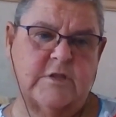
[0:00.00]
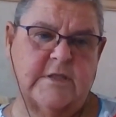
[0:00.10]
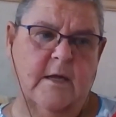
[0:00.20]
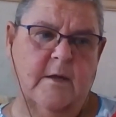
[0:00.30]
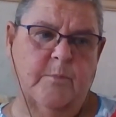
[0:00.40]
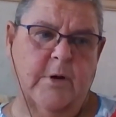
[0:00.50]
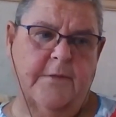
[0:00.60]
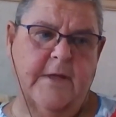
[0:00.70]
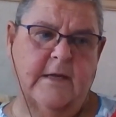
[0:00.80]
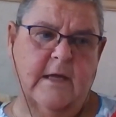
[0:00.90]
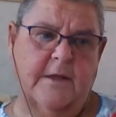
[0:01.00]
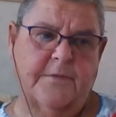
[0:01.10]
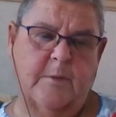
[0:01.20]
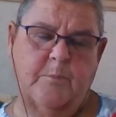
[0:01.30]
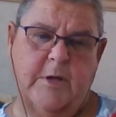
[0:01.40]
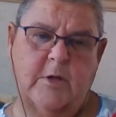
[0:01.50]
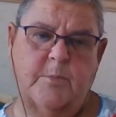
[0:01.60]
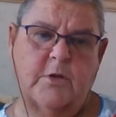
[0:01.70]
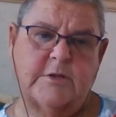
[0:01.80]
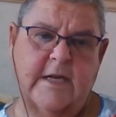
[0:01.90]
But I think
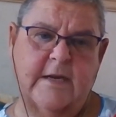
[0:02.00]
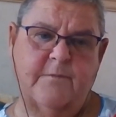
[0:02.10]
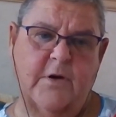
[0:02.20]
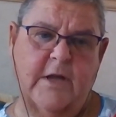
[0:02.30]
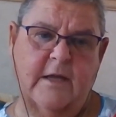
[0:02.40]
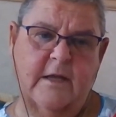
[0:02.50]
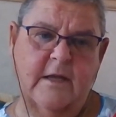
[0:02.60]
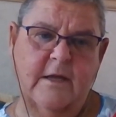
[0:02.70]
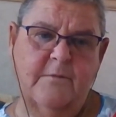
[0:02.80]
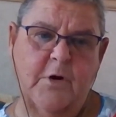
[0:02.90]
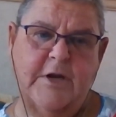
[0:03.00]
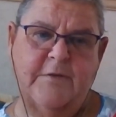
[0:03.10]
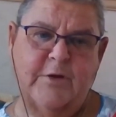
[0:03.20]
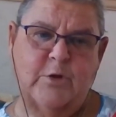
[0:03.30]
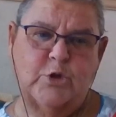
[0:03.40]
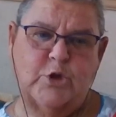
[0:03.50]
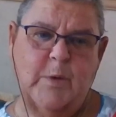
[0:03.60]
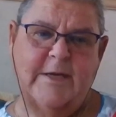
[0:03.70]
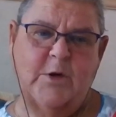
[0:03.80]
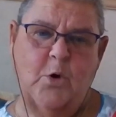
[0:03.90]
pickleball is getting very very difficult to
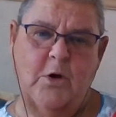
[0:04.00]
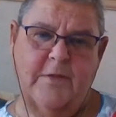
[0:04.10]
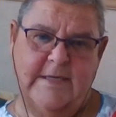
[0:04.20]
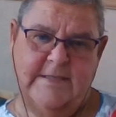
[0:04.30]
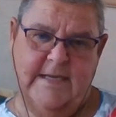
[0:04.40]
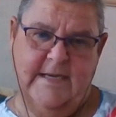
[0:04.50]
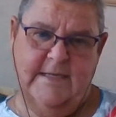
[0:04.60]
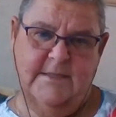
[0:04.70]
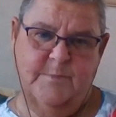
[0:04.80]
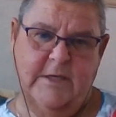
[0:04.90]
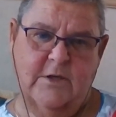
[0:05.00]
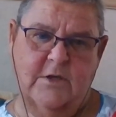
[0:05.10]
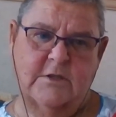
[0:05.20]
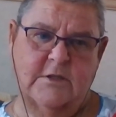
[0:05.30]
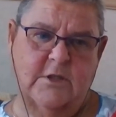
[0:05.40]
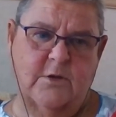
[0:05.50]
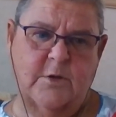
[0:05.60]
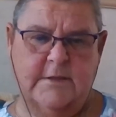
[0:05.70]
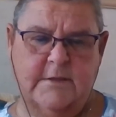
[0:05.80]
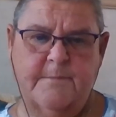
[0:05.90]
ignore these days, because the
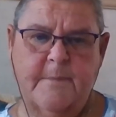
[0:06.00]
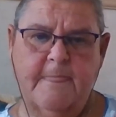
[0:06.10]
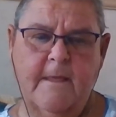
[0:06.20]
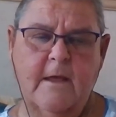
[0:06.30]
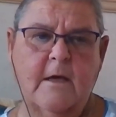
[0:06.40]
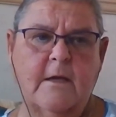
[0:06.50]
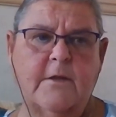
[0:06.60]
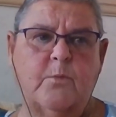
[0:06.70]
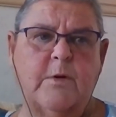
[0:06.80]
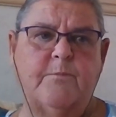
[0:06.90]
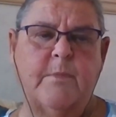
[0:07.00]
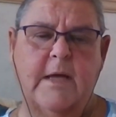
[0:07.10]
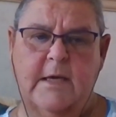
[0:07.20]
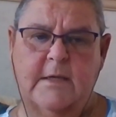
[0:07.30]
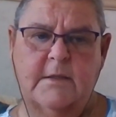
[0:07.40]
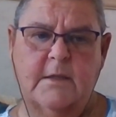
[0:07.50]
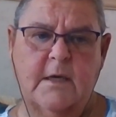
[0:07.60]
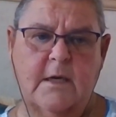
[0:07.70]
progress that we've made,